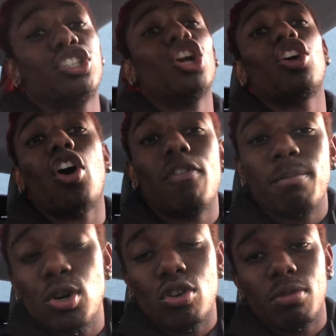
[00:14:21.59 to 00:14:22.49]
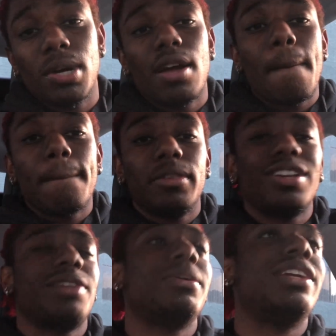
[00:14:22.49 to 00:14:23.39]
shirt off. Boom, you
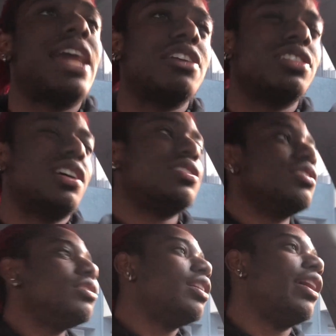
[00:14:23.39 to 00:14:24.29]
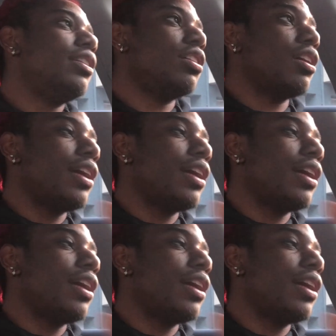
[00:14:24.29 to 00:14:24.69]
know what I mean? Now she got your, yeah, her